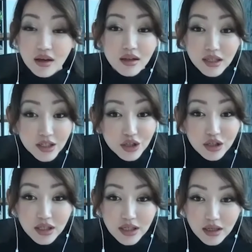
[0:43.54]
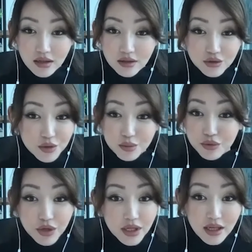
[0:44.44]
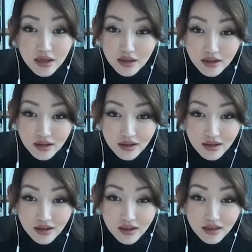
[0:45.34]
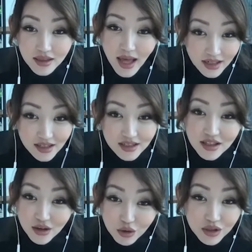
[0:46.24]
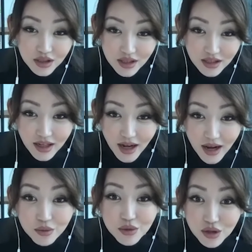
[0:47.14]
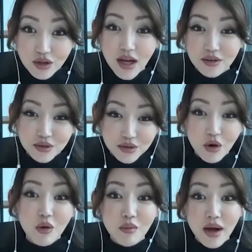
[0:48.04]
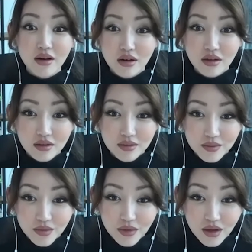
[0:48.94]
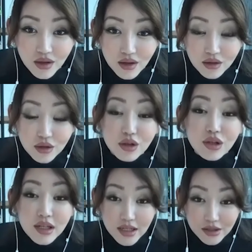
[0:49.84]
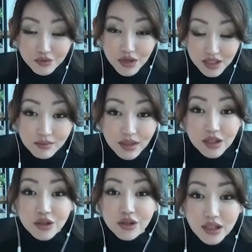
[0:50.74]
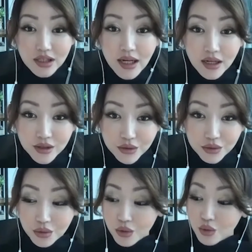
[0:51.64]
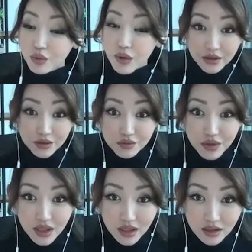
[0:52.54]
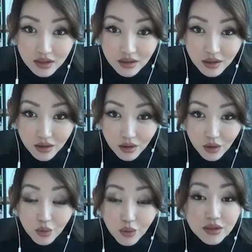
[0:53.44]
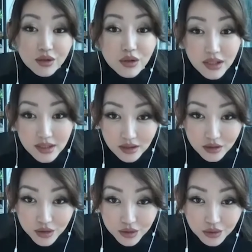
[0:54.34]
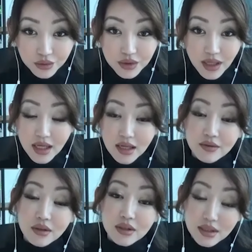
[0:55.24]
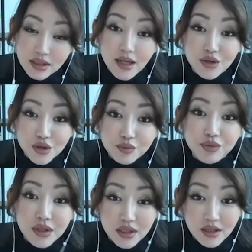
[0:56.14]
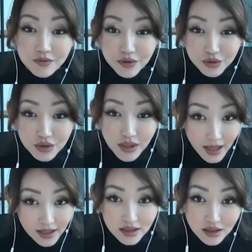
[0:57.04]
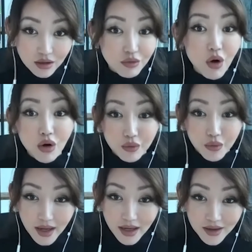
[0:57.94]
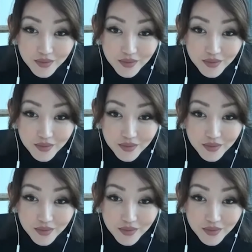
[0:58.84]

Literally just breathing. That is the only thing that I was allowed to do on my own. The regime literally tell you what to read, what to listen to. They even send you prison if you dance in a wrong way.